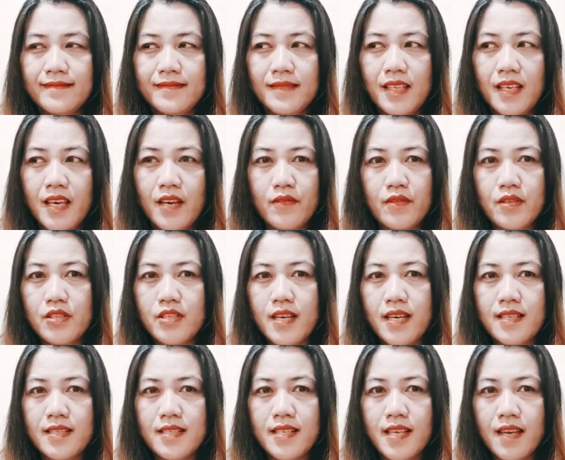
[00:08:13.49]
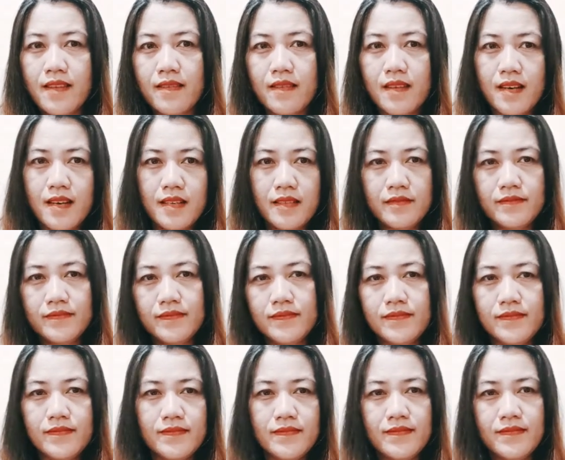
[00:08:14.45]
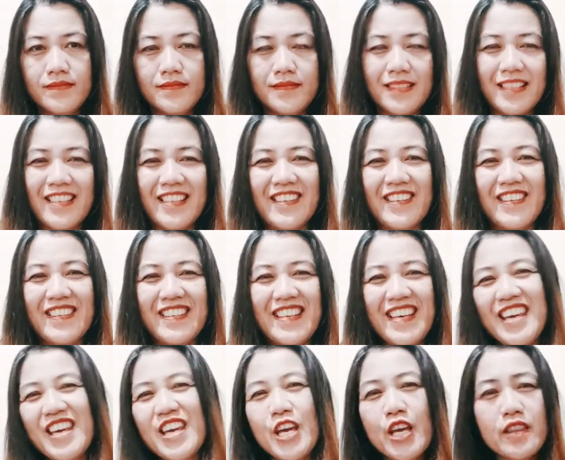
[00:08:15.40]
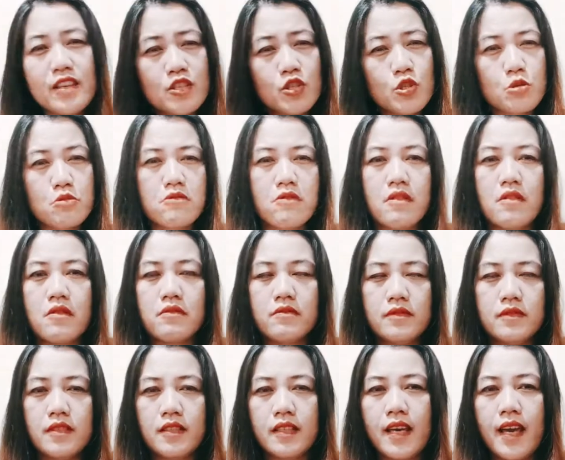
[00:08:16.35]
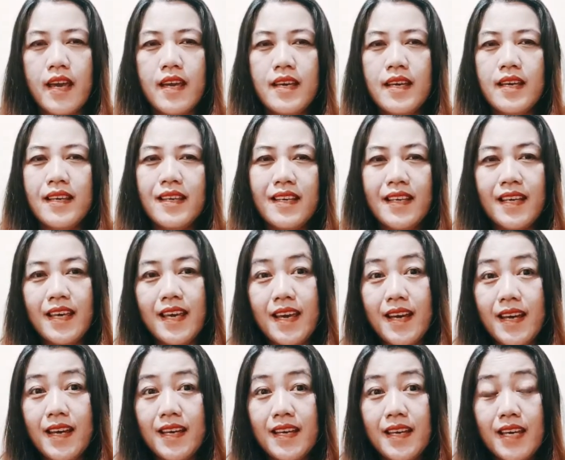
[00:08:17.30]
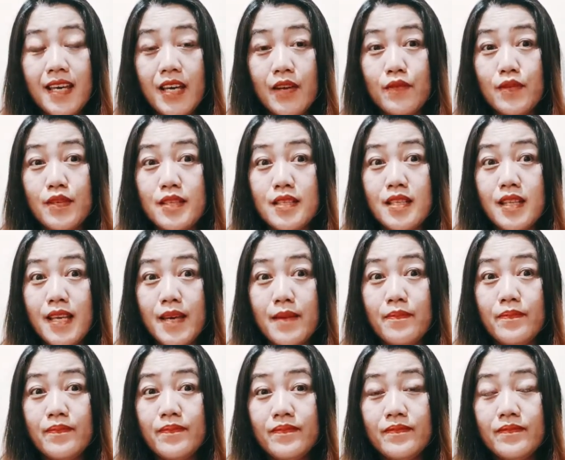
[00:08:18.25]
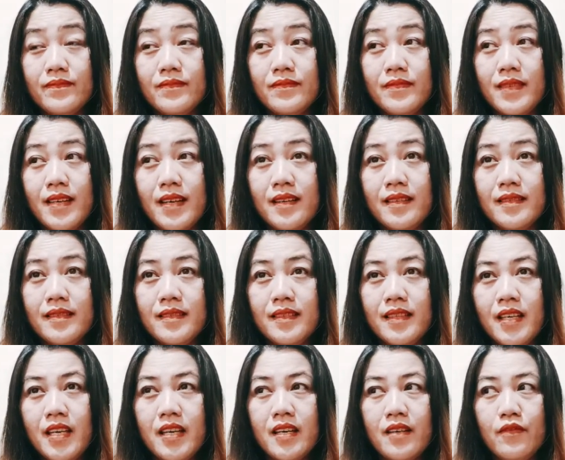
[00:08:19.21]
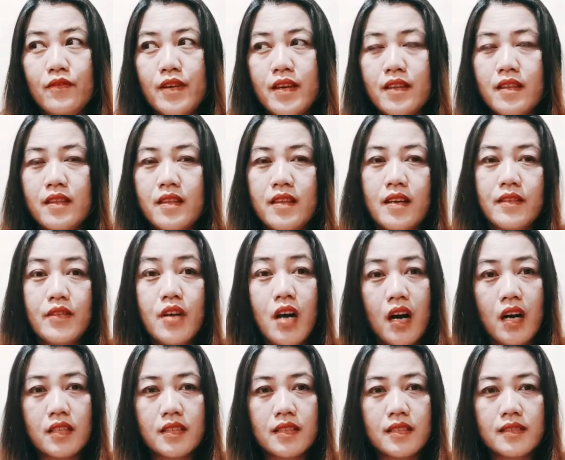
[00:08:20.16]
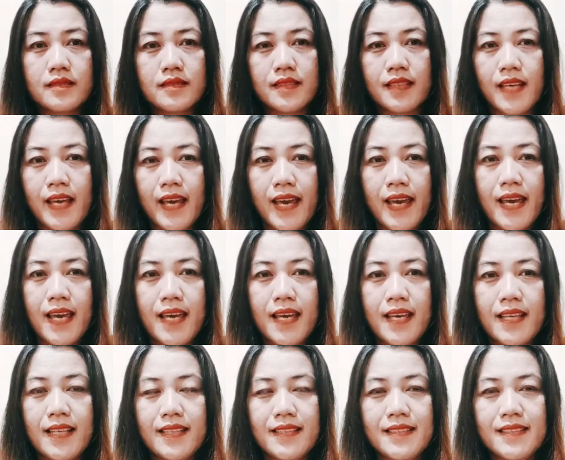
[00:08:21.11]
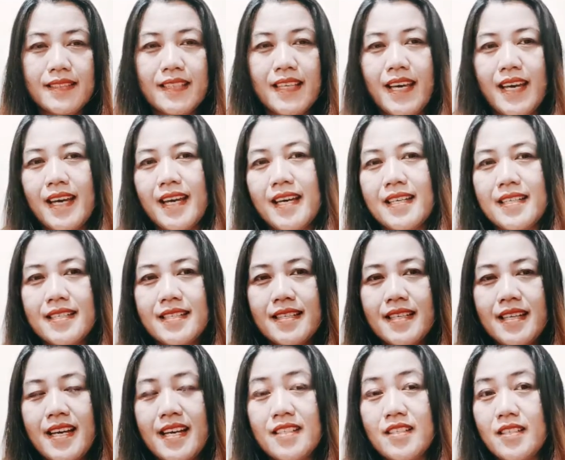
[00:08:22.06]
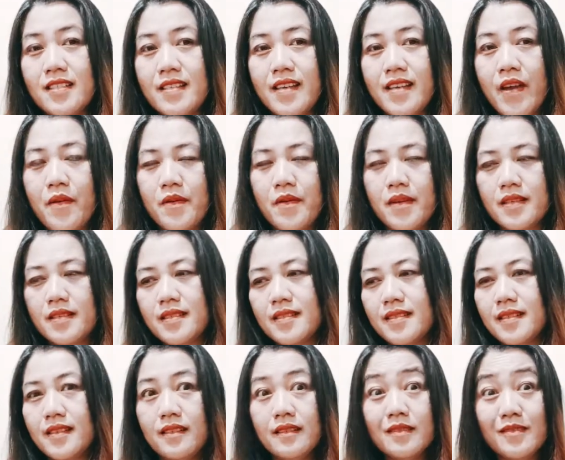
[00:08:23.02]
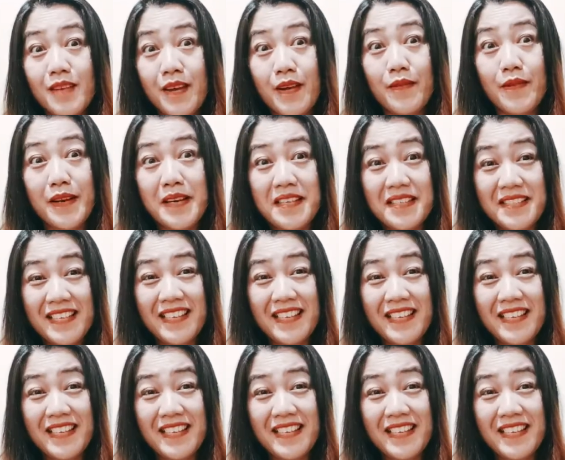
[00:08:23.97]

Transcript: in the in the studio. Okay? Yeah. He would sleep with the dog. Okay? Yes, at the terrace. Terrace.